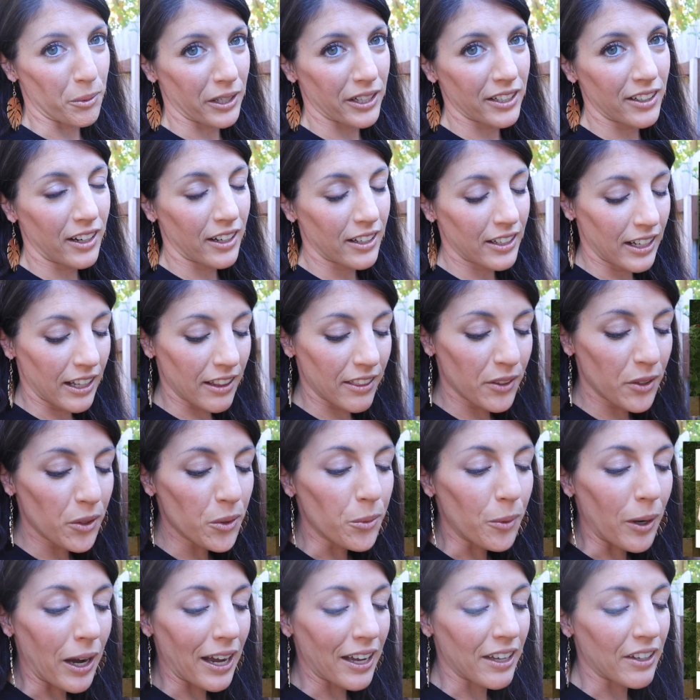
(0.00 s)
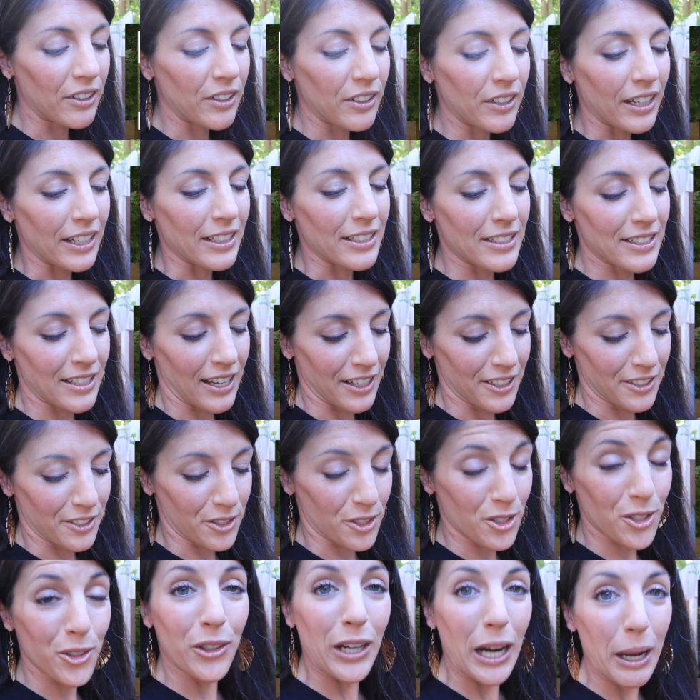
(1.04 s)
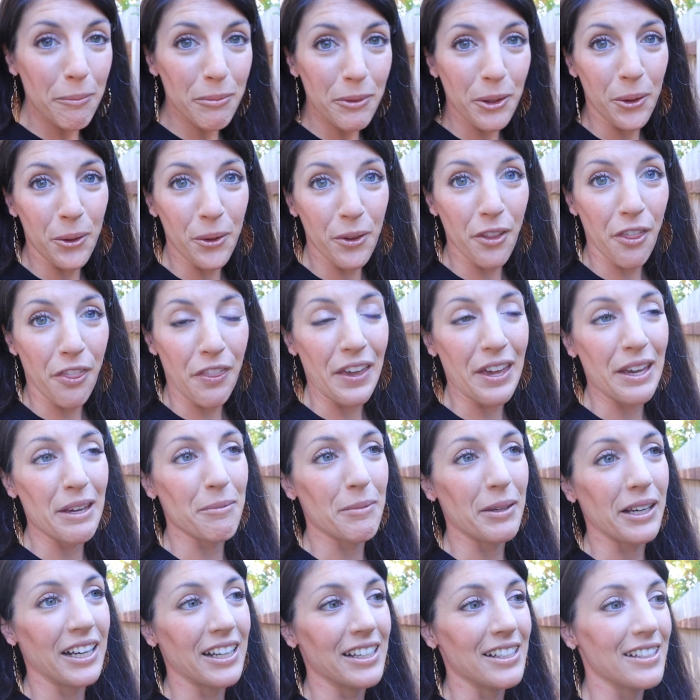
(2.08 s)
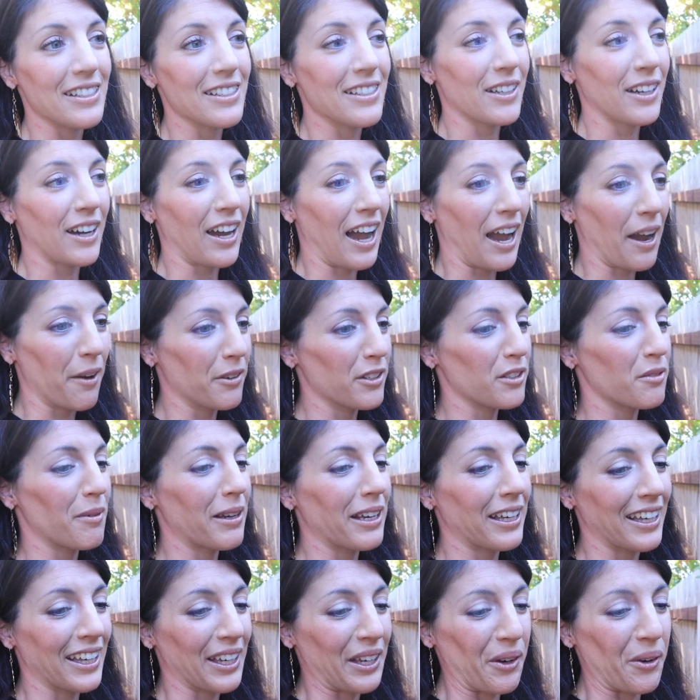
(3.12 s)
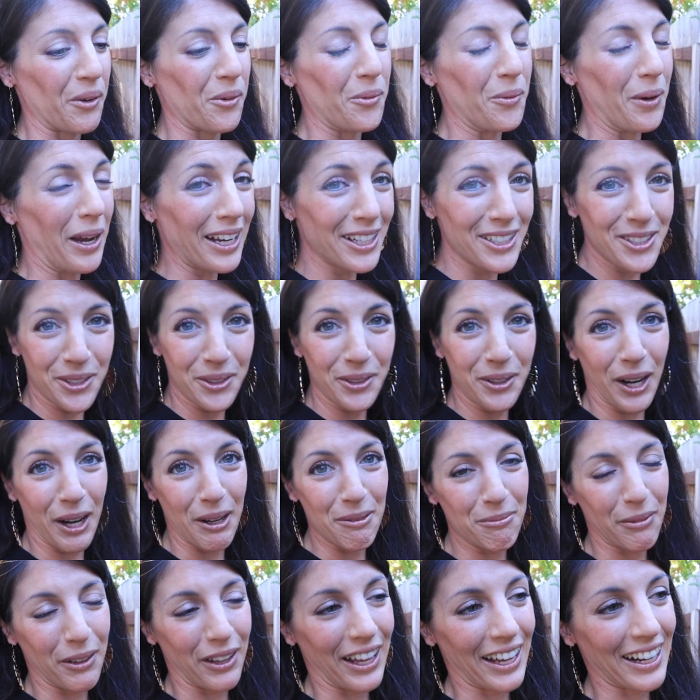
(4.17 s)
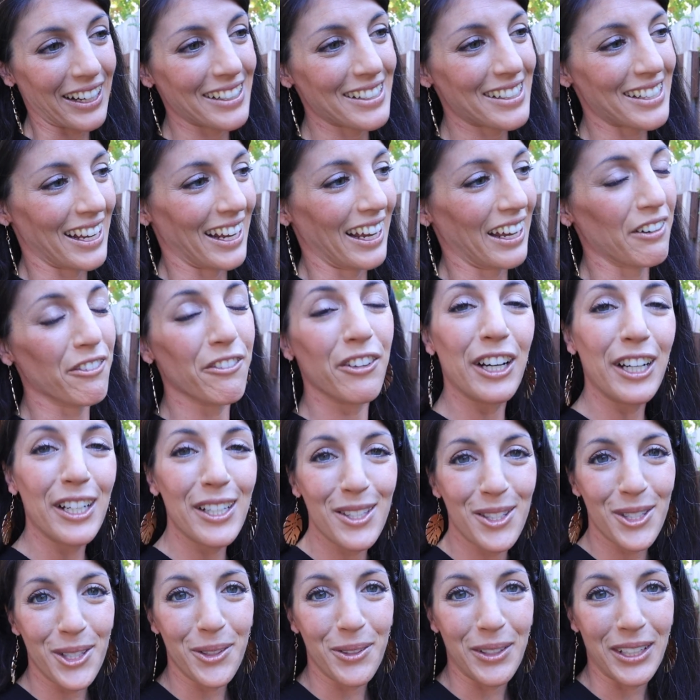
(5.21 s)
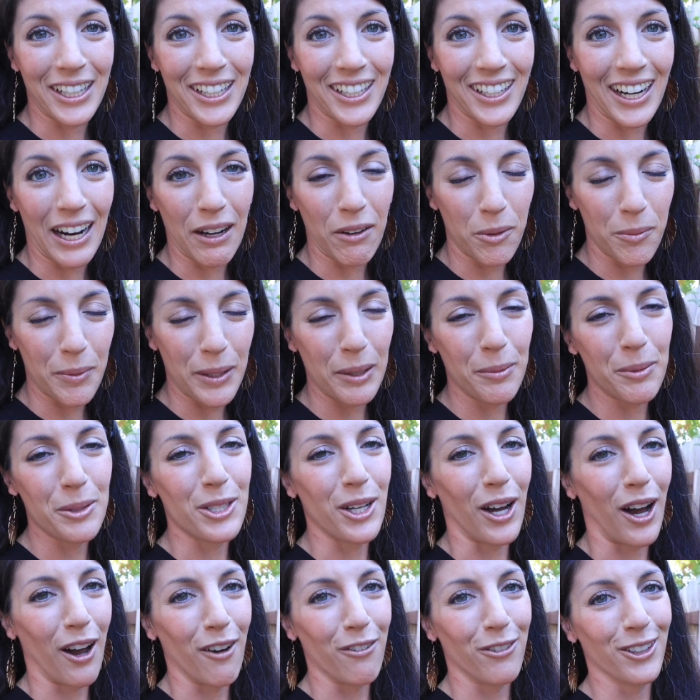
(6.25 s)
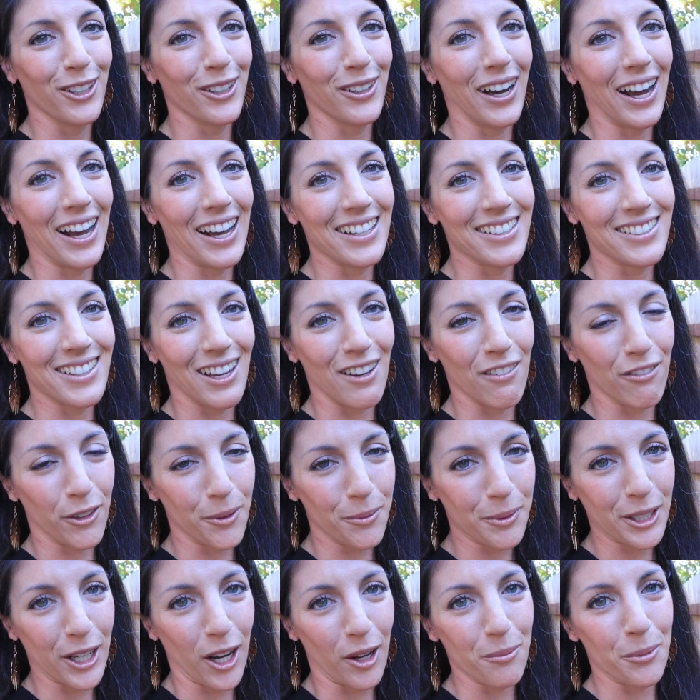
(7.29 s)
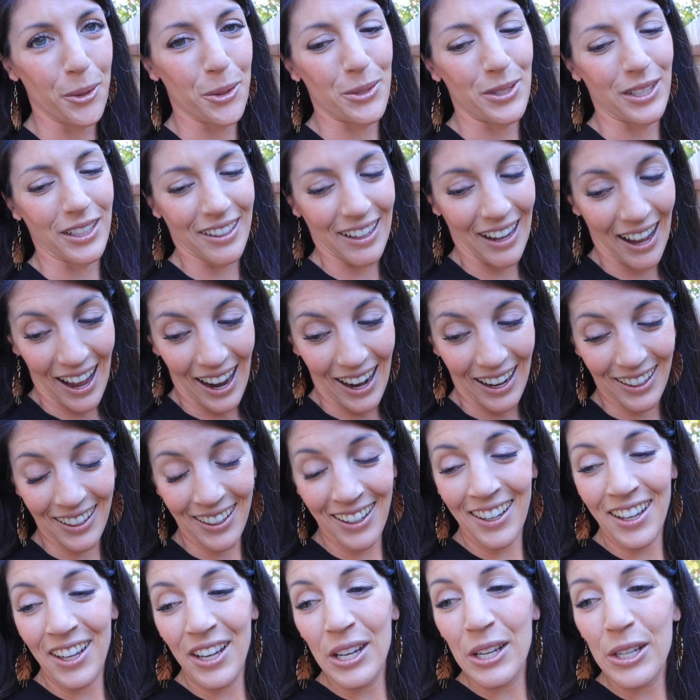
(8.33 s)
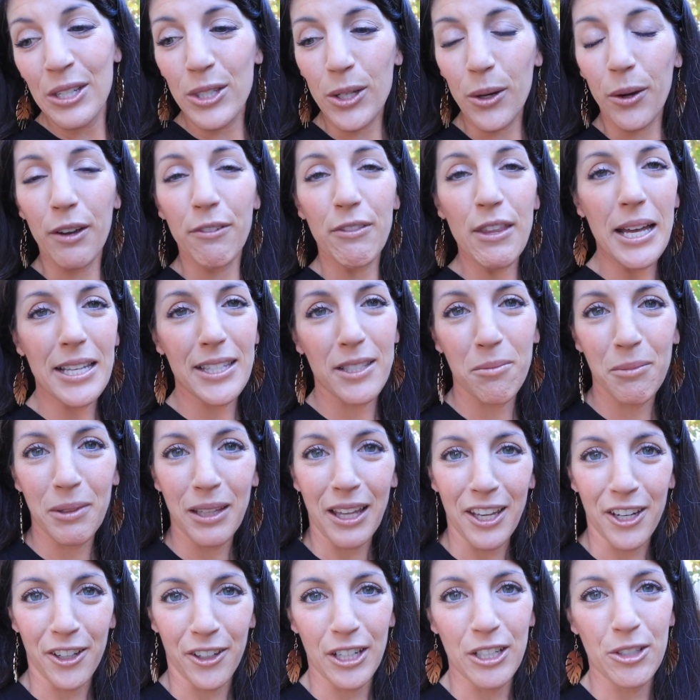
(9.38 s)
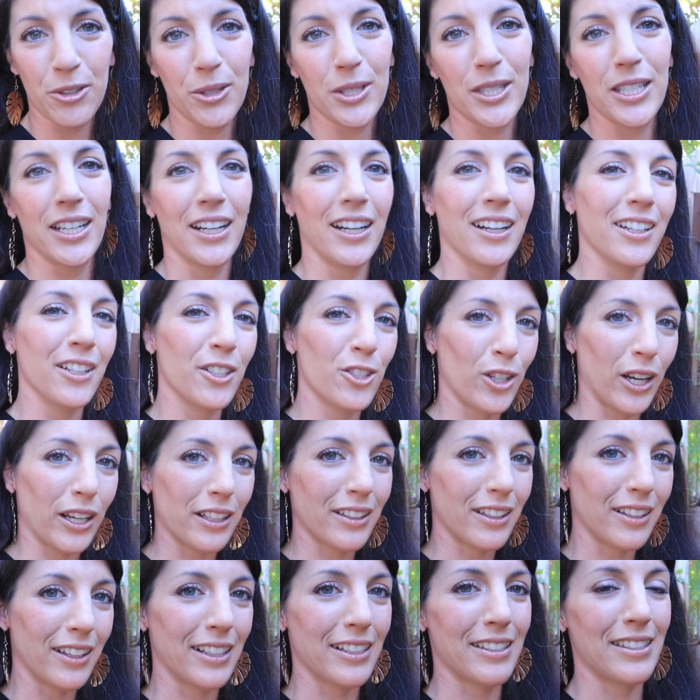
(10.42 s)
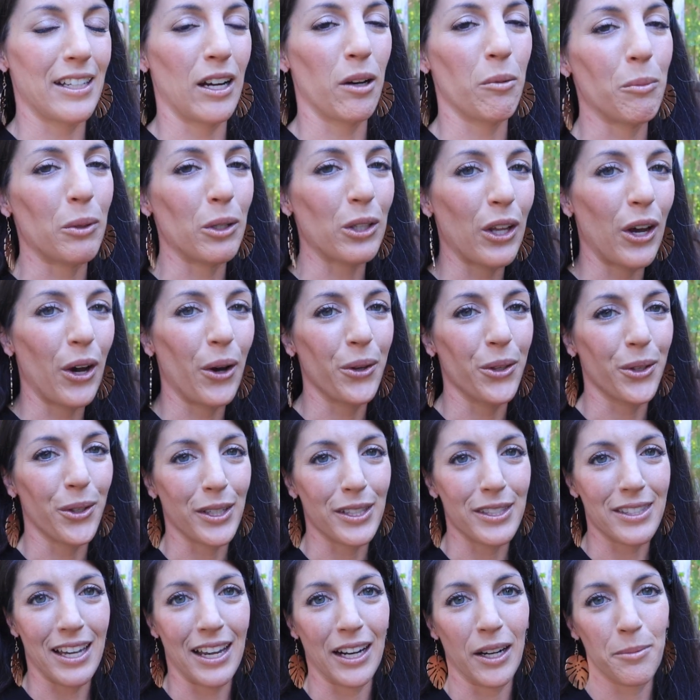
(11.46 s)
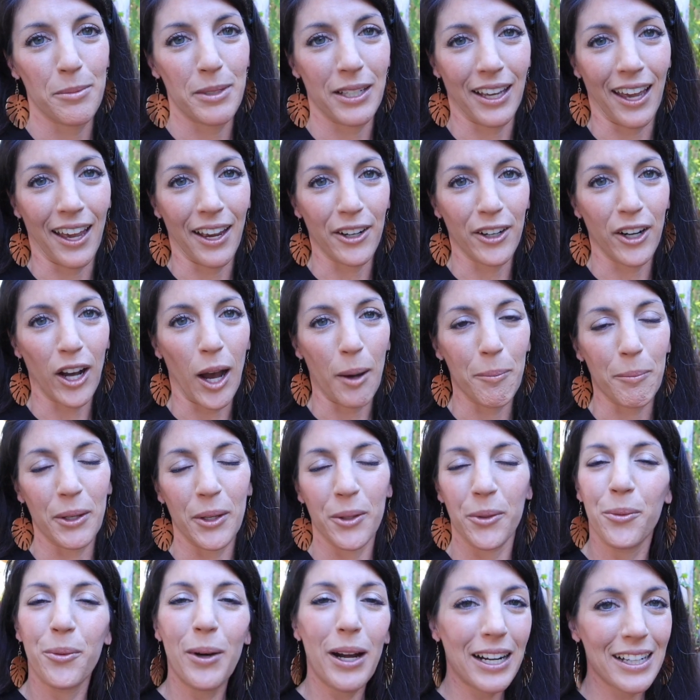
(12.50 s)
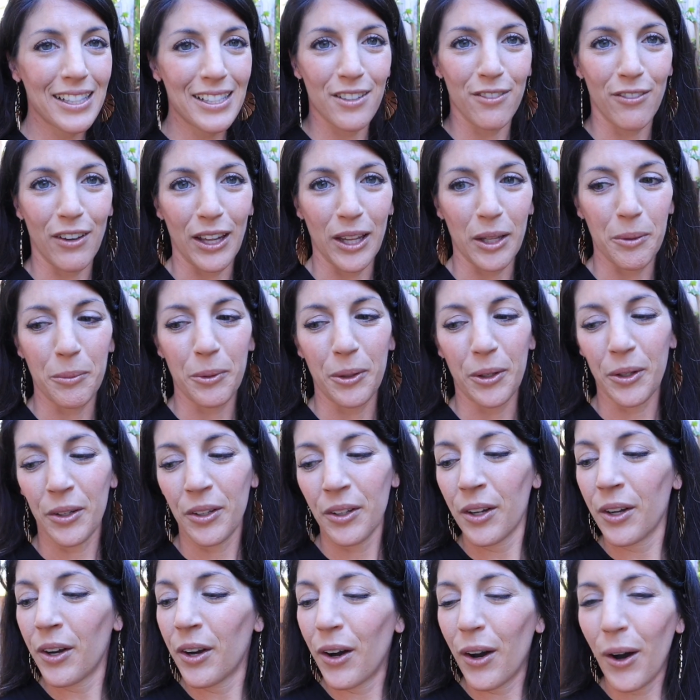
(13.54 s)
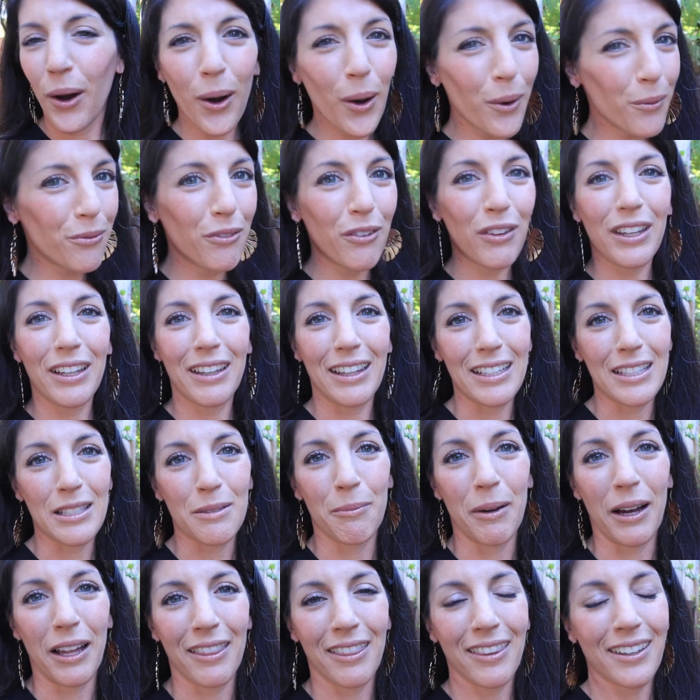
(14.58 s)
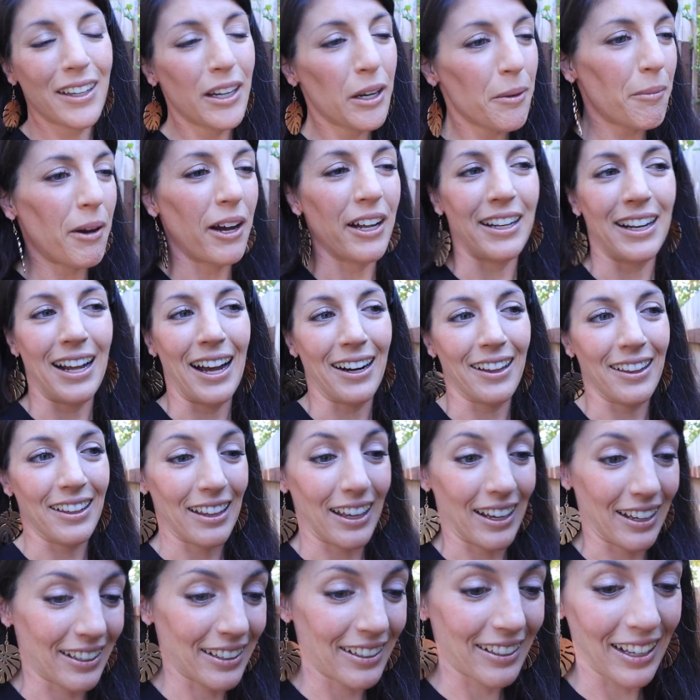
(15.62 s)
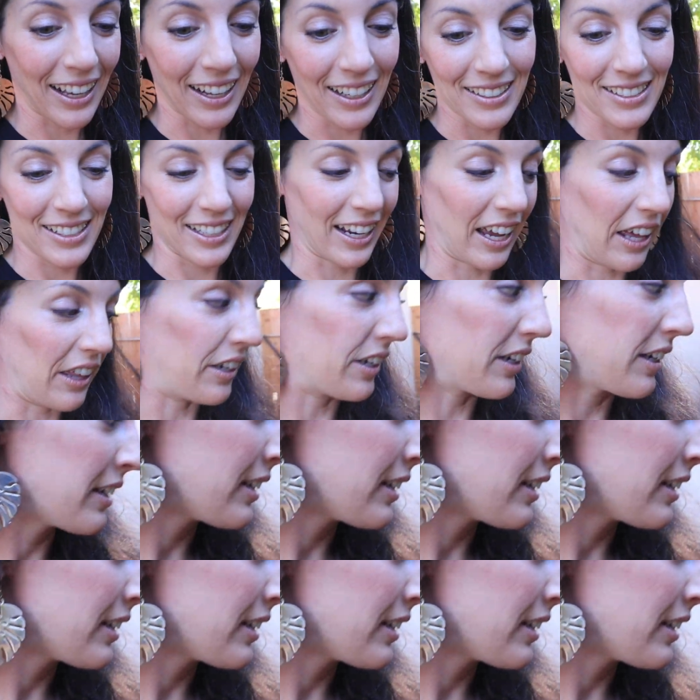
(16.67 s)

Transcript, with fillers: working on it a little while. I decided to scrap the whole thing because I was making it way too complex, and very soon here I will be able to offer you guys a vermicomposting guide. So if that's something that you're interested in, check the links down below. You can sign up to get your copy when it's available, hopefully this month. Come on, Natalie, like, get it together.